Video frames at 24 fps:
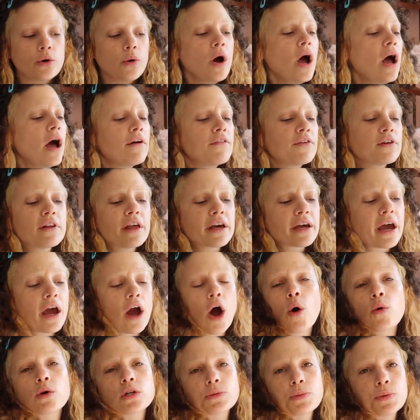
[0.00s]
I feel like I
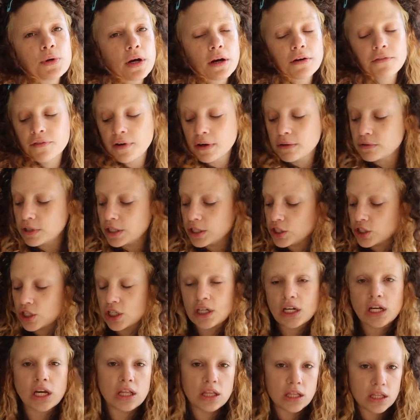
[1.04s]
always put on
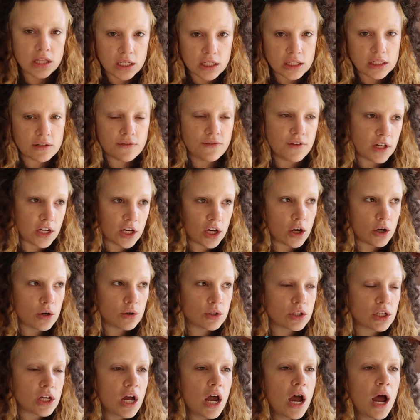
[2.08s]
foundation in these
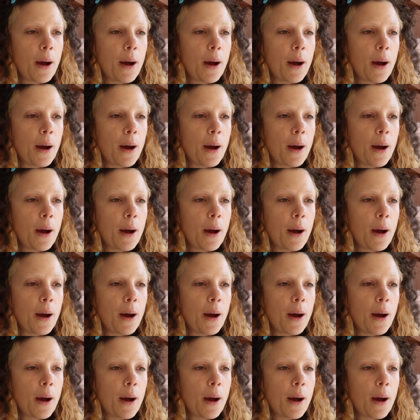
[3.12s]
videos,